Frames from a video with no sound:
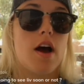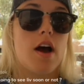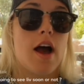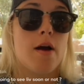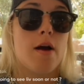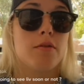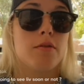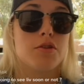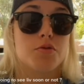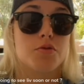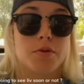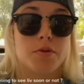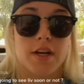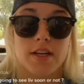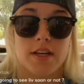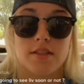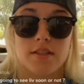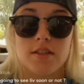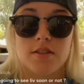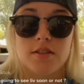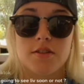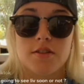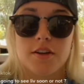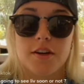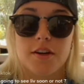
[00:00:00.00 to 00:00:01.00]
I was
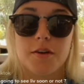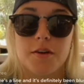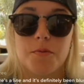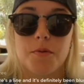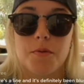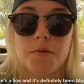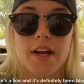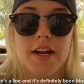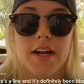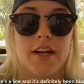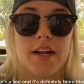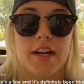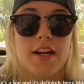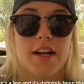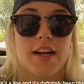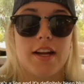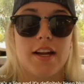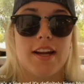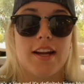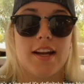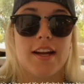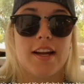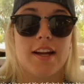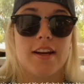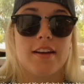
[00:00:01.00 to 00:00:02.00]
raised a certain way,
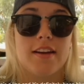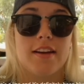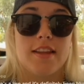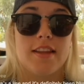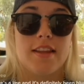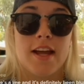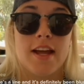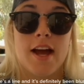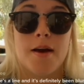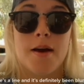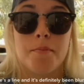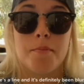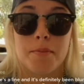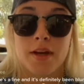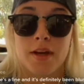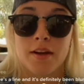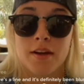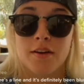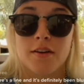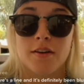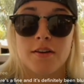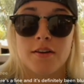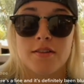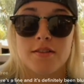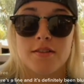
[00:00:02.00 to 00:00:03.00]
and they have
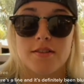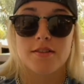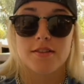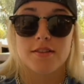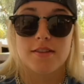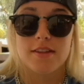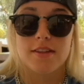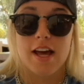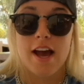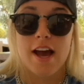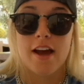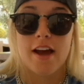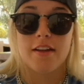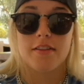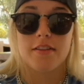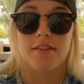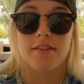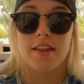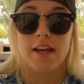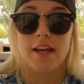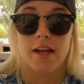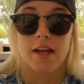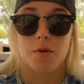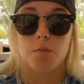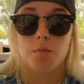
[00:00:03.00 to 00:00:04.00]
manners that
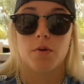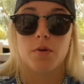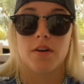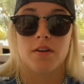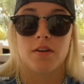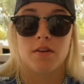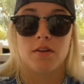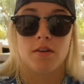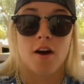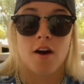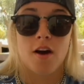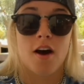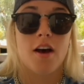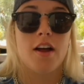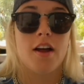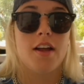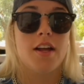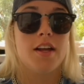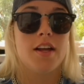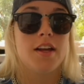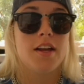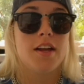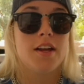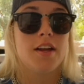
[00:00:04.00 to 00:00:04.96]
they would not